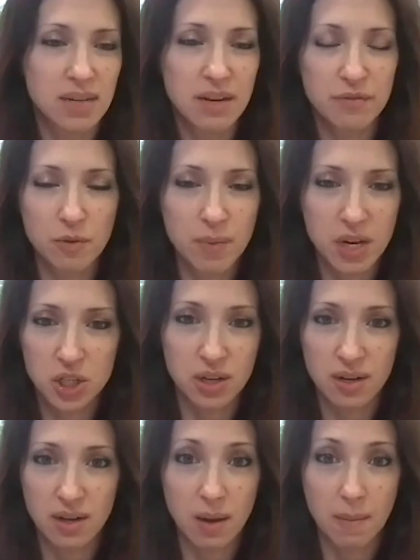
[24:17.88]

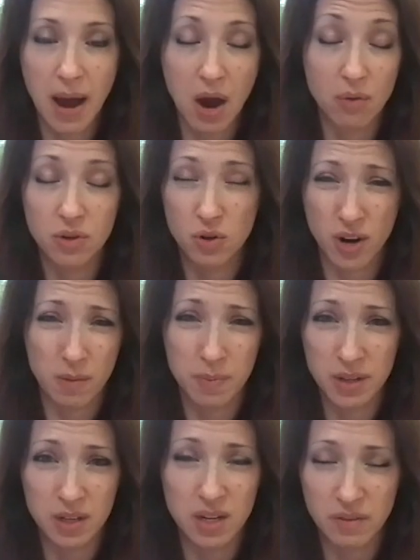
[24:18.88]
information about the
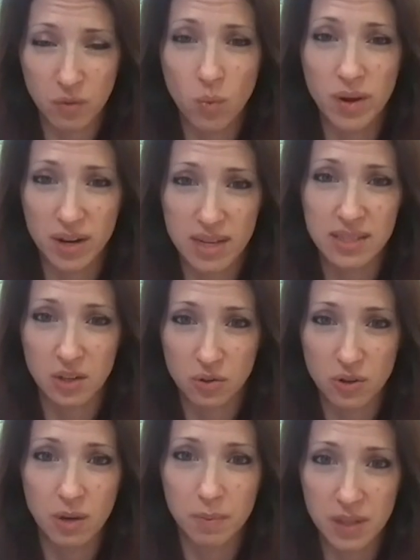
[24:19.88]
credibility of a witness,
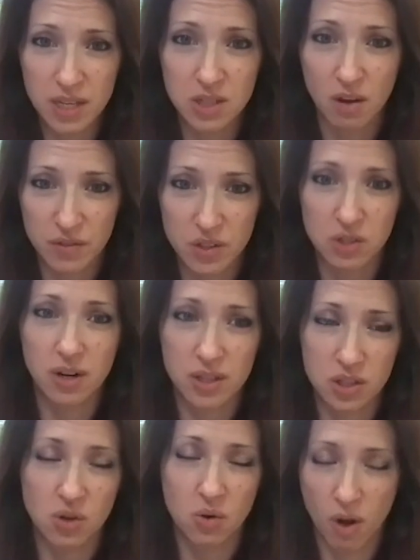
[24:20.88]
including a police officer.
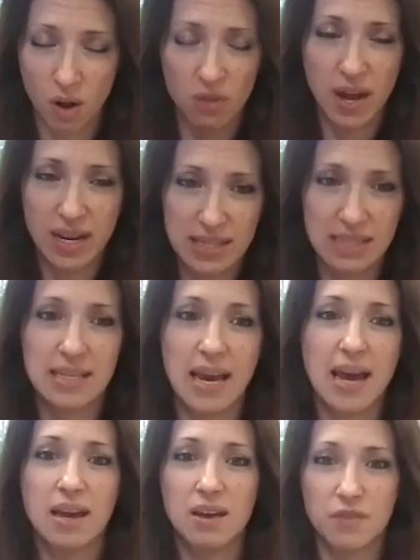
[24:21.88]
And so all that is to
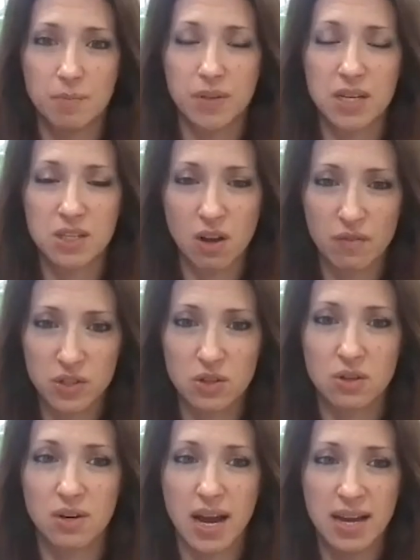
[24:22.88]
say, if a police
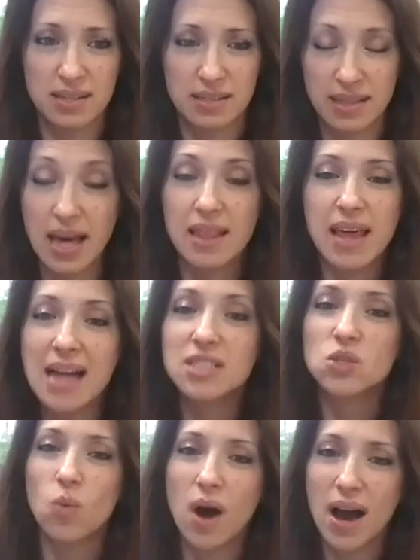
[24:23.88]
officer has that,
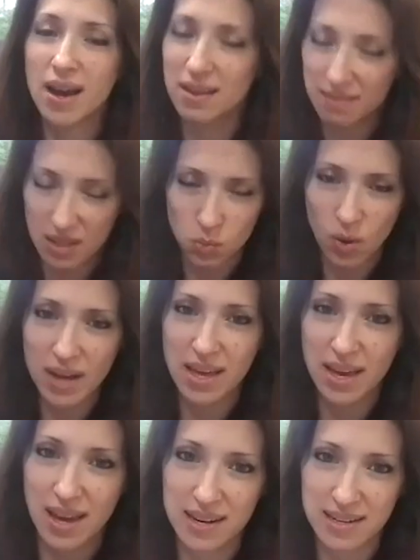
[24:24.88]
that's why
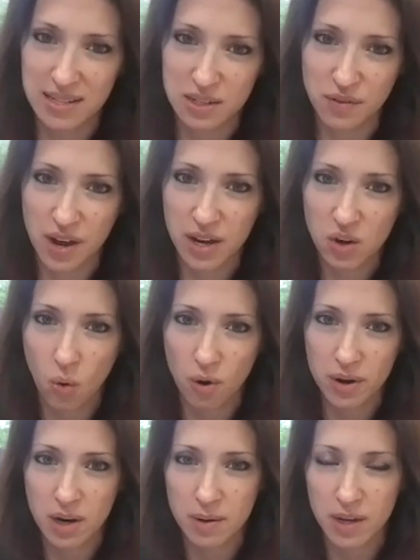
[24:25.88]
they can't testify in
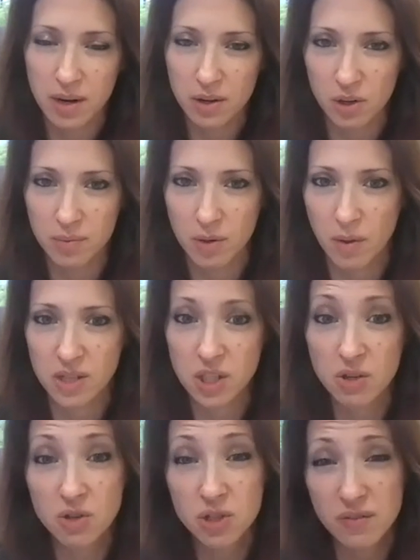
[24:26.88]
court in a criminal
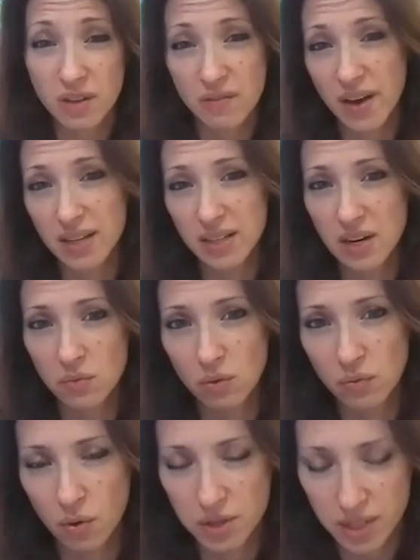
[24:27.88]
prosecution if they violated
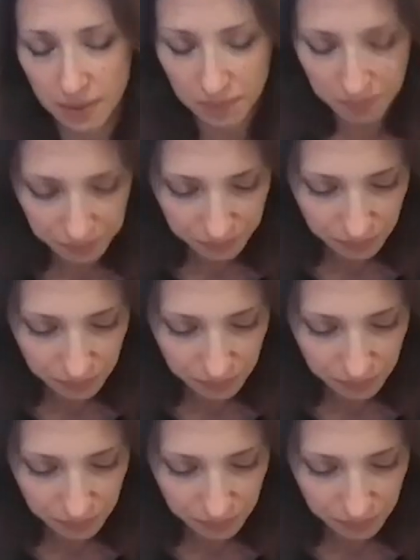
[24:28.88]
Rule 14,